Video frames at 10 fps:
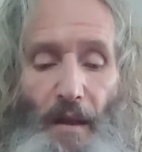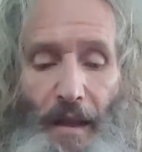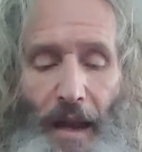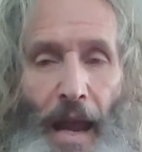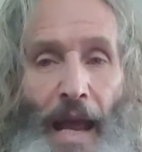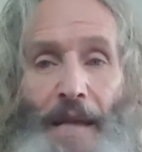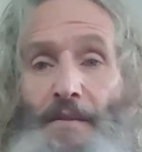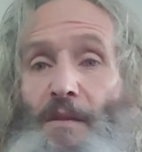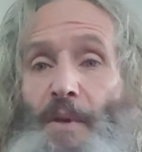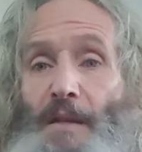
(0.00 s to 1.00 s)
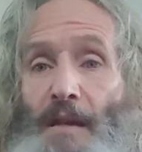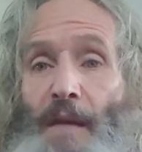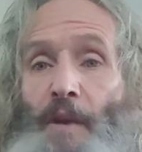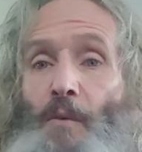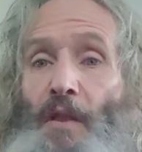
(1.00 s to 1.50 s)
it has to be
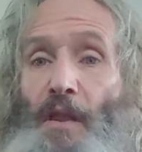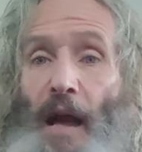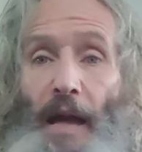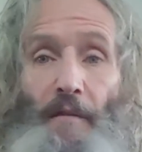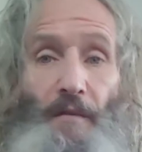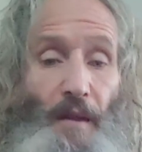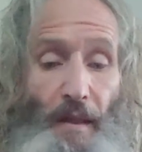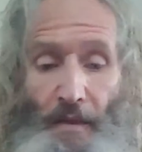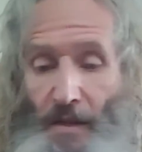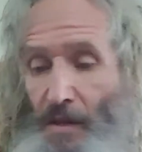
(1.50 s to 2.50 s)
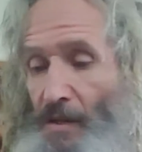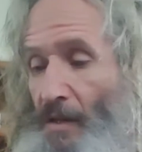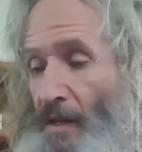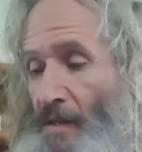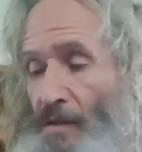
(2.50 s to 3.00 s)
teeming with life. This is
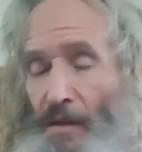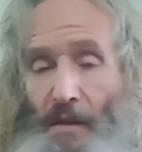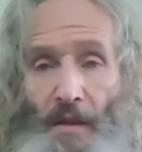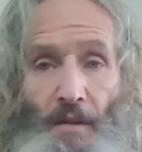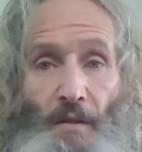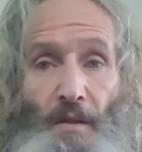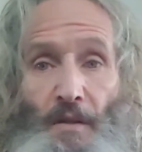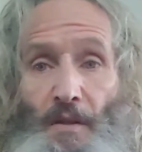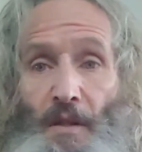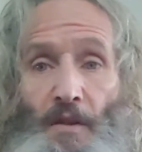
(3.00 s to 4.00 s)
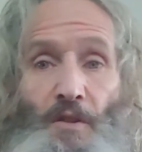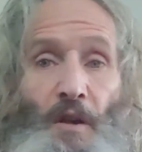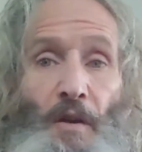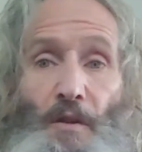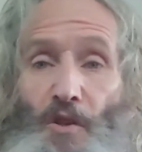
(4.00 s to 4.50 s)
going to
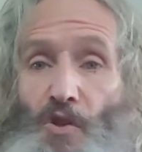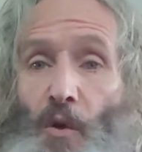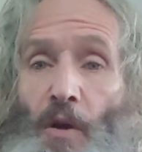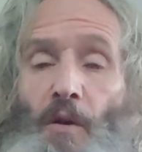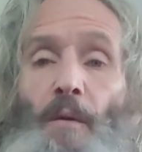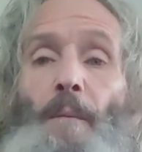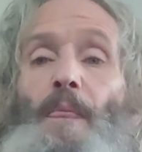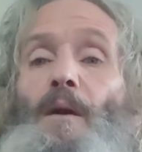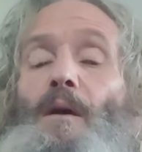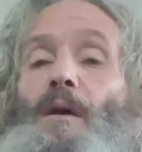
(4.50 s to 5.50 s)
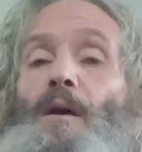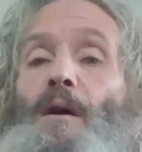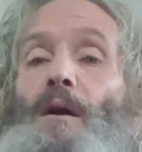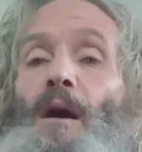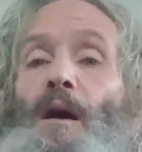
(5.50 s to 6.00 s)
start in the soil
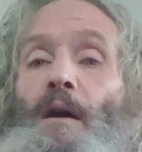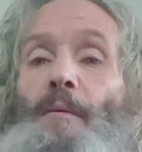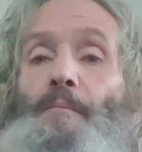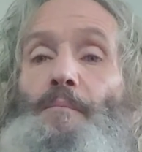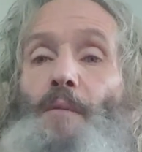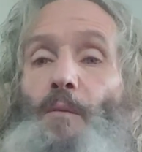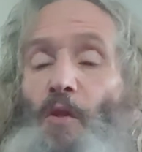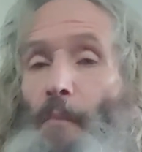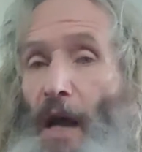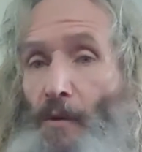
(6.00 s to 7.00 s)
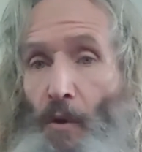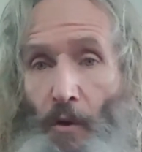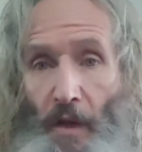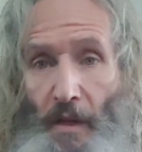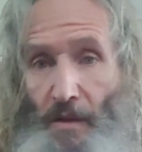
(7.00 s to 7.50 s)
with
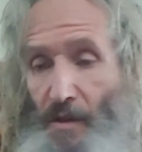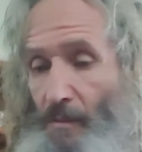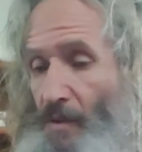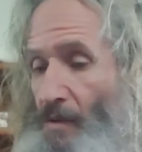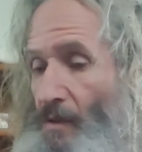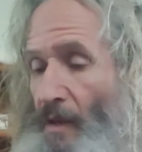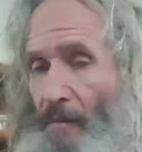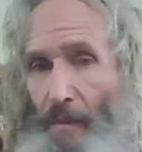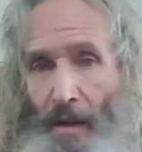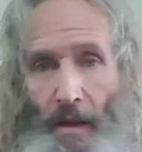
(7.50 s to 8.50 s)
microorganisms and